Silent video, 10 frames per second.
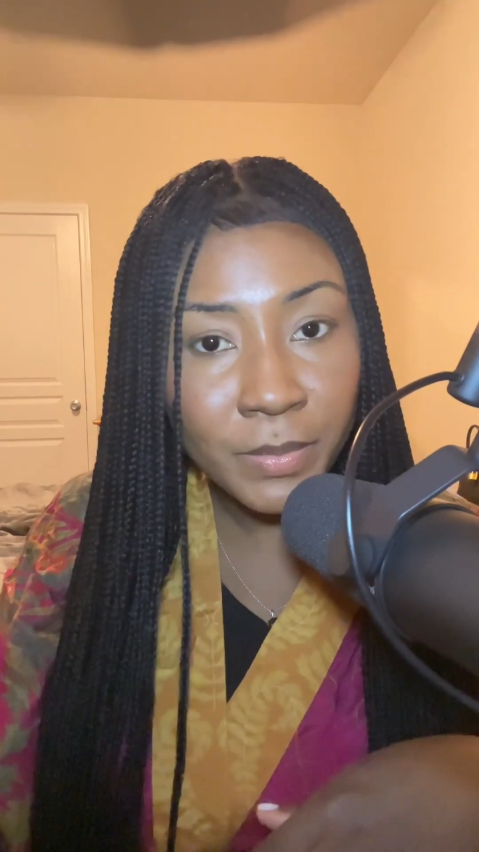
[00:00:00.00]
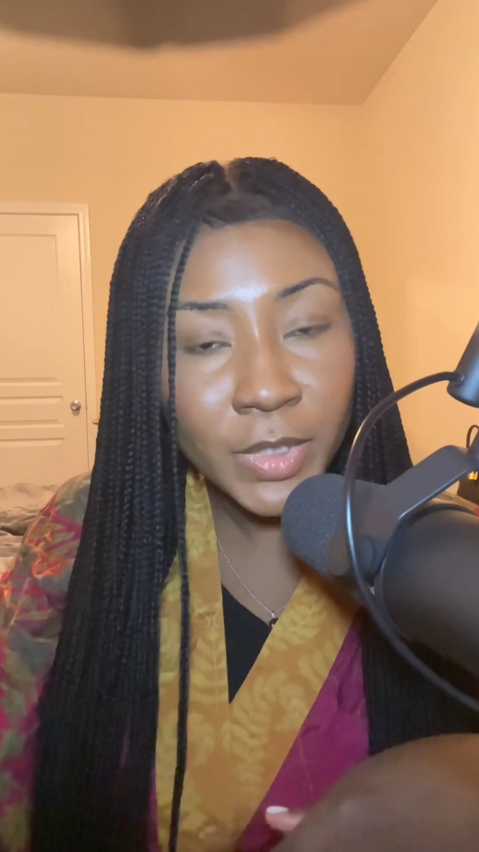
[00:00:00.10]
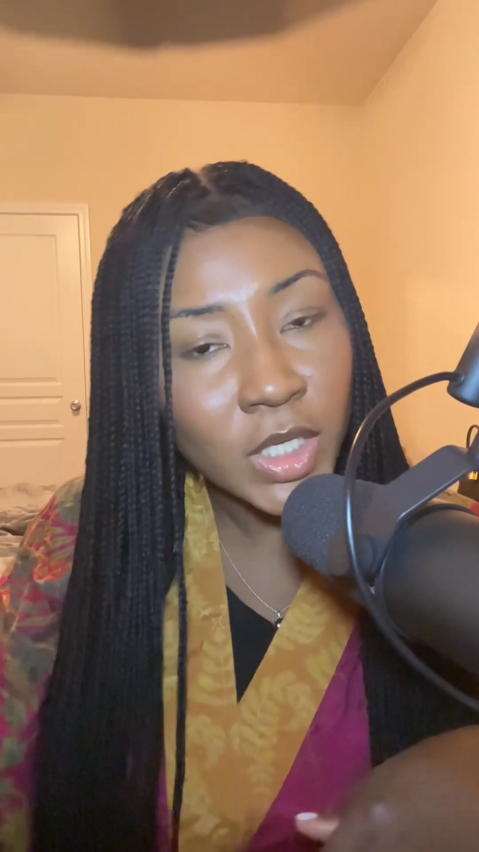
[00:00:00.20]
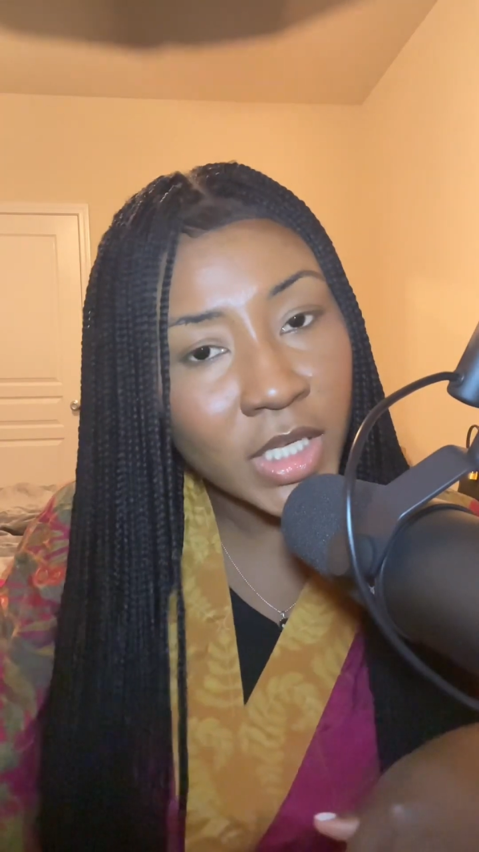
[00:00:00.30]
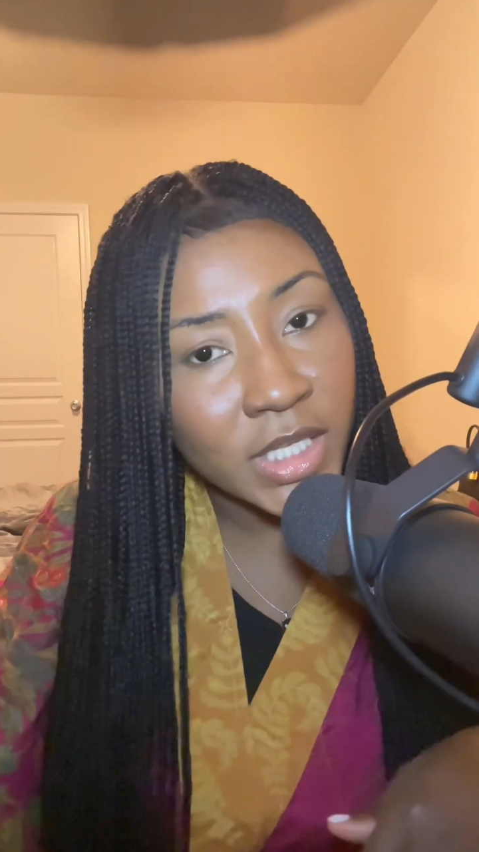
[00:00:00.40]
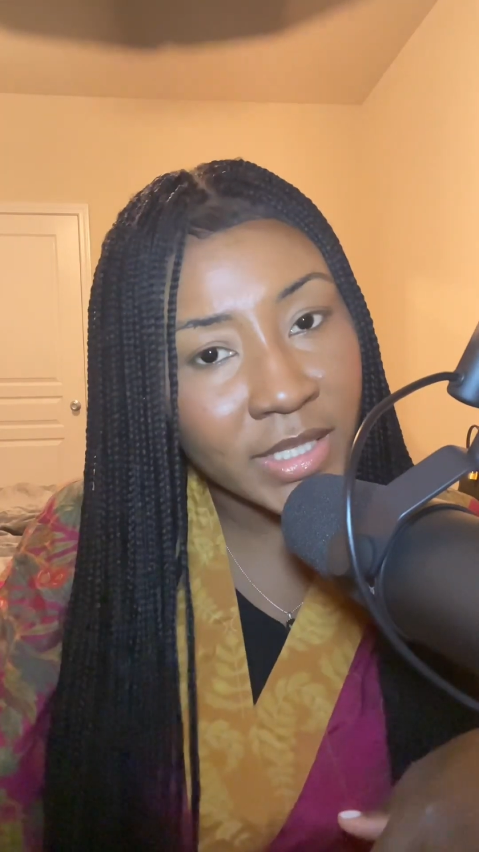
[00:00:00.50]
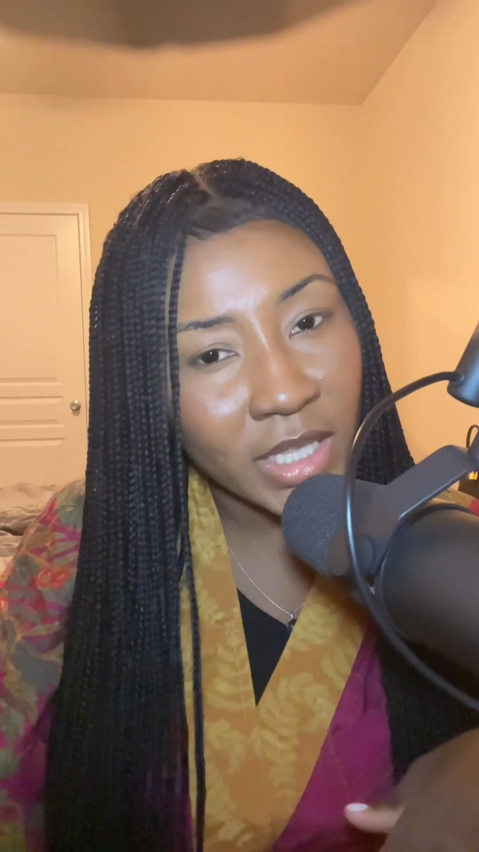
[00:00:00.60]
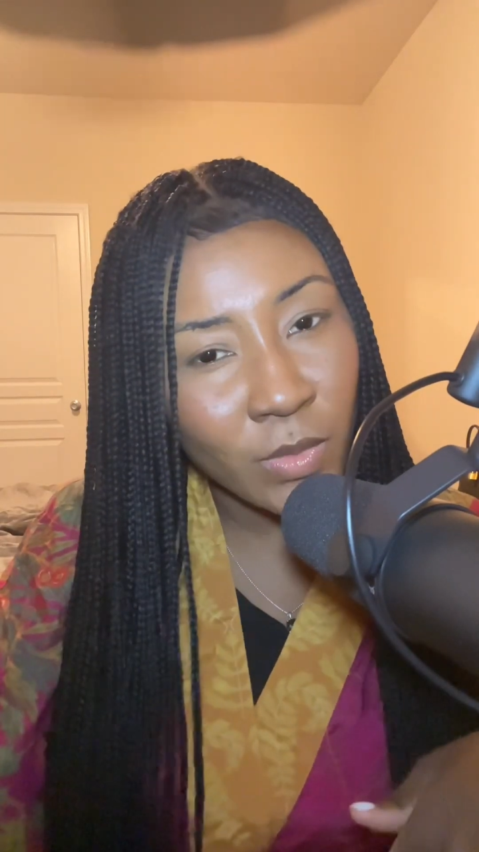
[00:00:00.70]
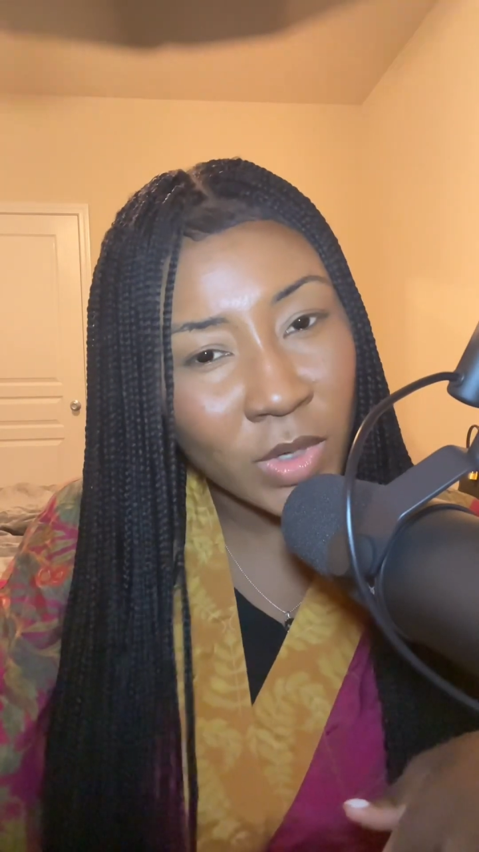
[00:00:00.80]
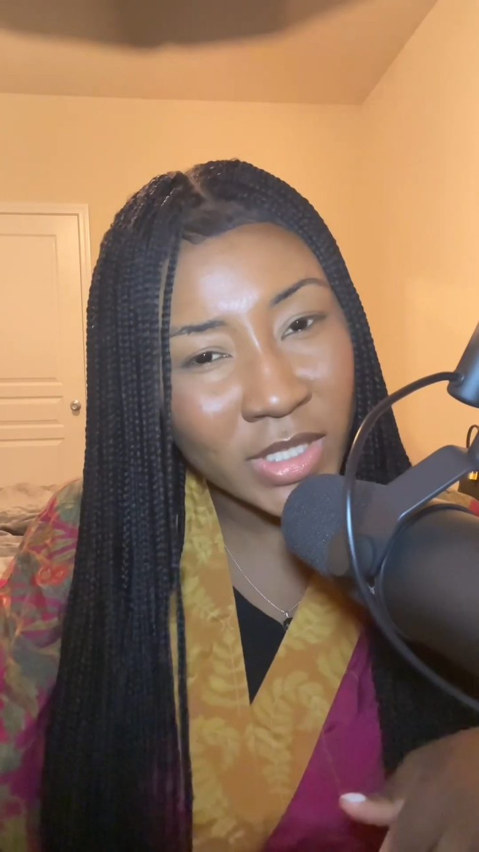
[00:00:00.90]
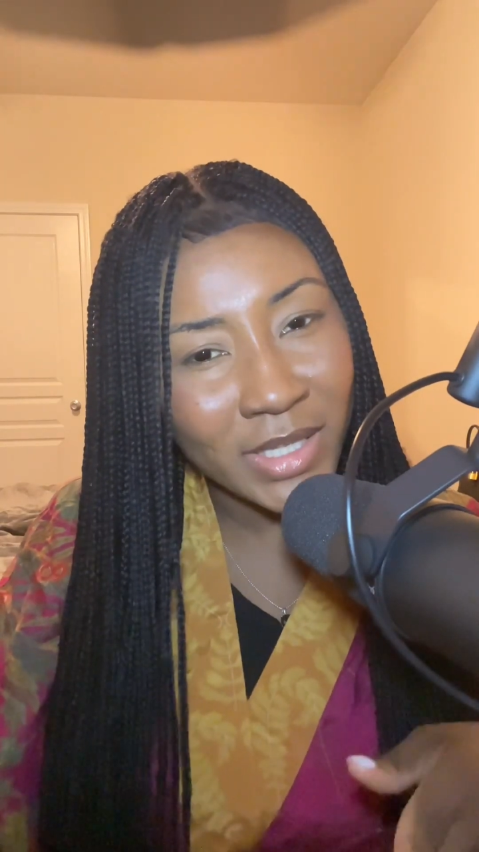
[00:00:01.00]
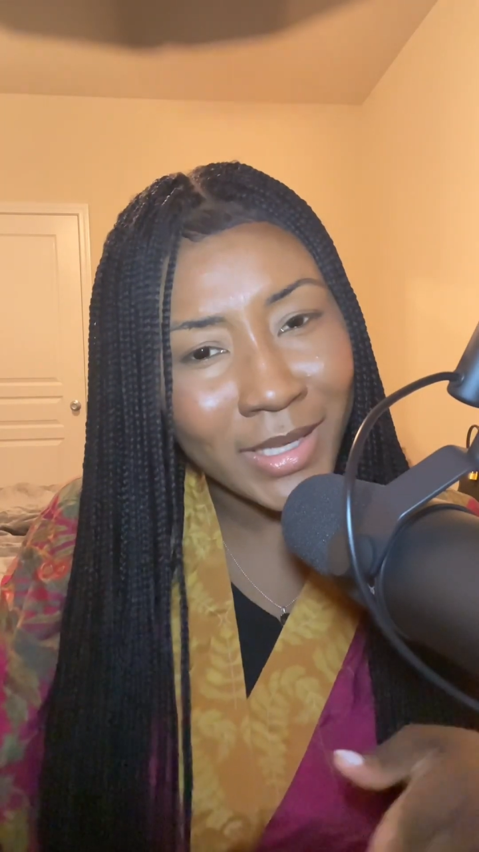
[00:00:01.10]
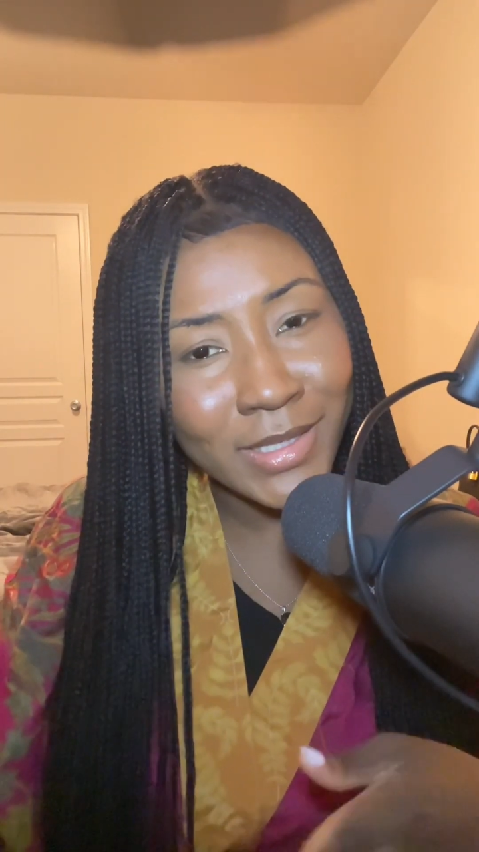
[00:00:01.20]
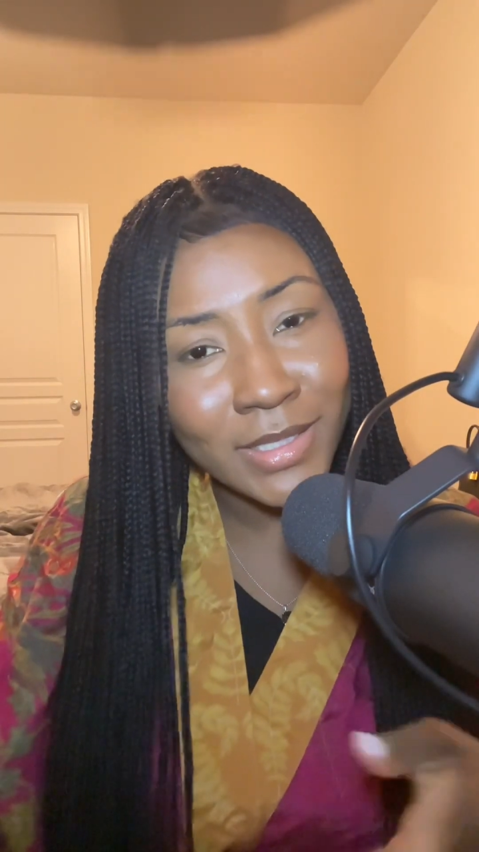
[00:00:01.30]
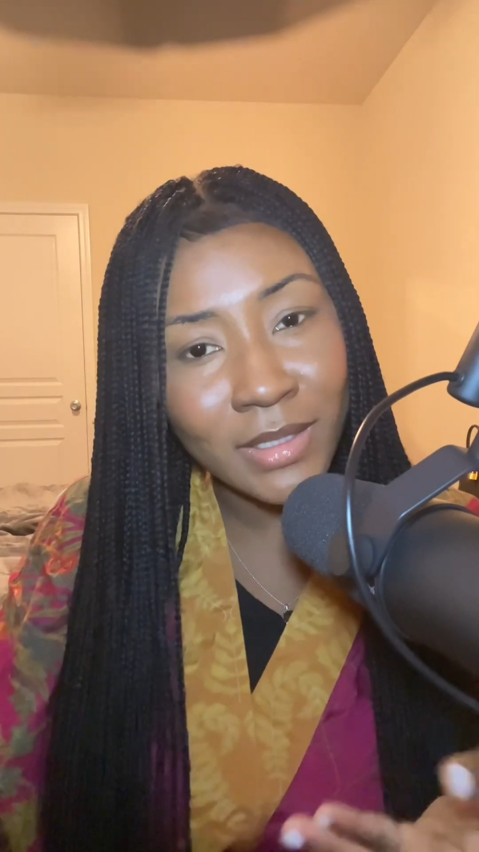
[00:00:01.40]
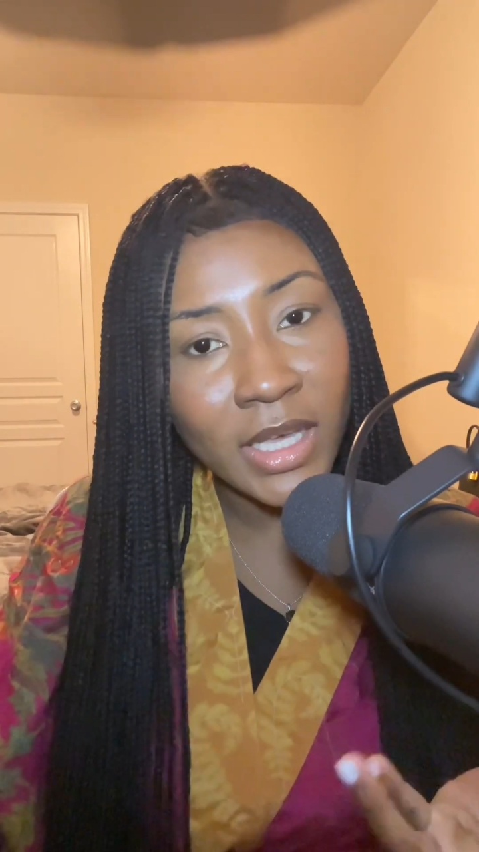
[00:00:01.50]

because they want to get to